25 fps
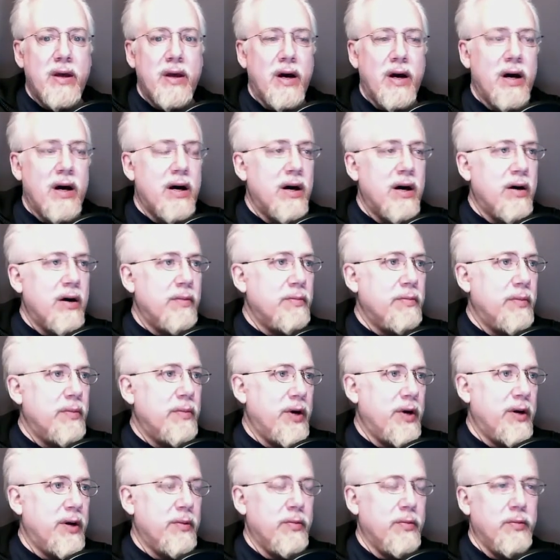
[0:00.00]

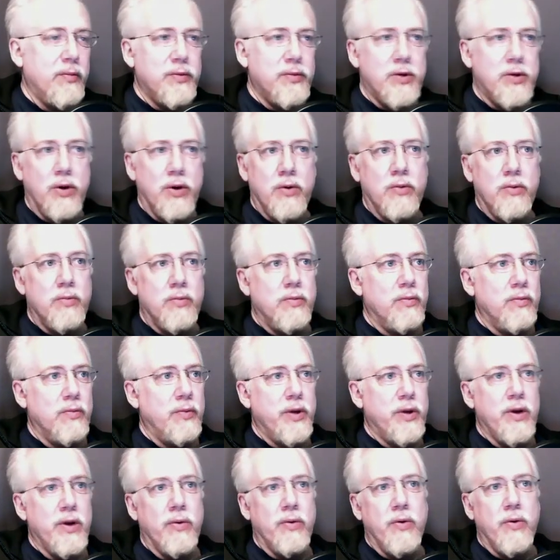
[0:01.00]
So
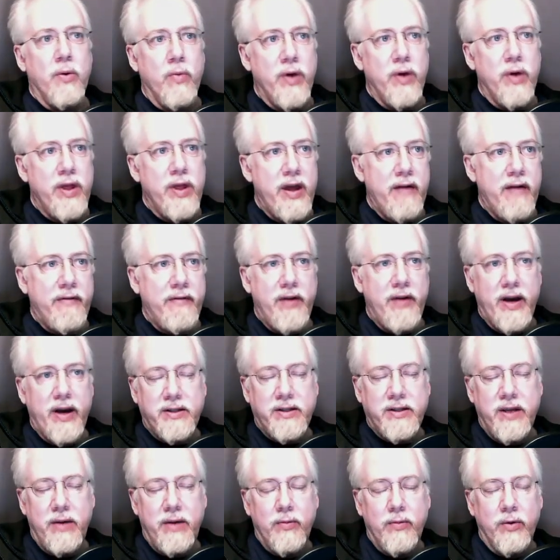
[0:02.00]
we don't know when that
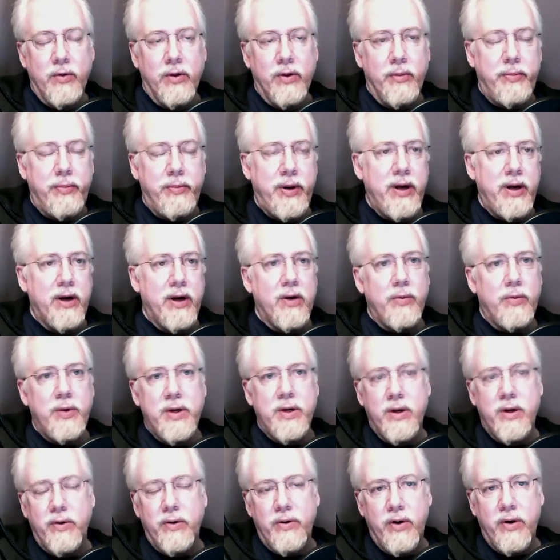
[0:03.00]
vaccine will appear. We
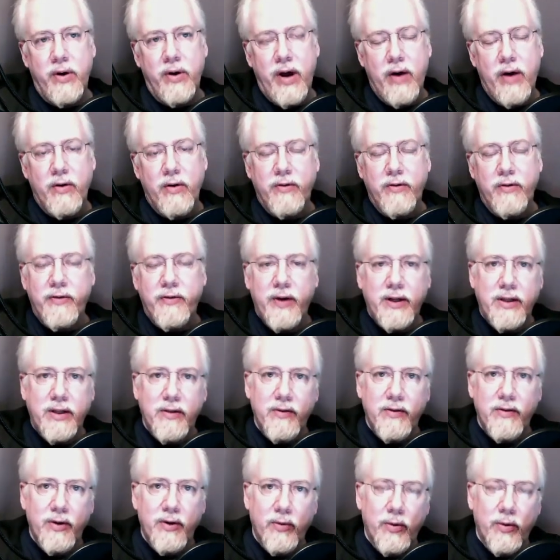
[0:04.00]
don't know how
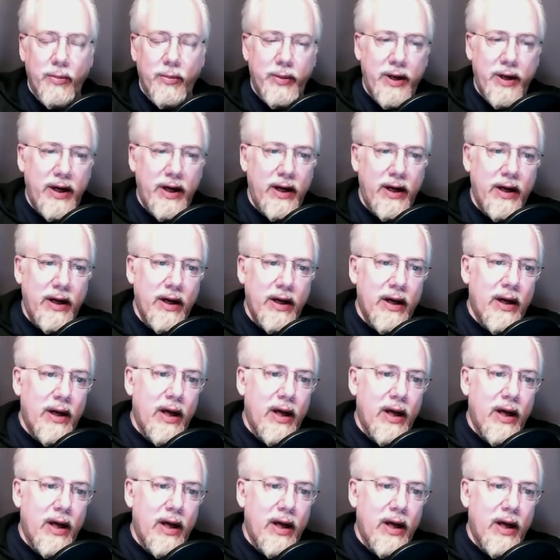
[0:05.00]
effective it will be.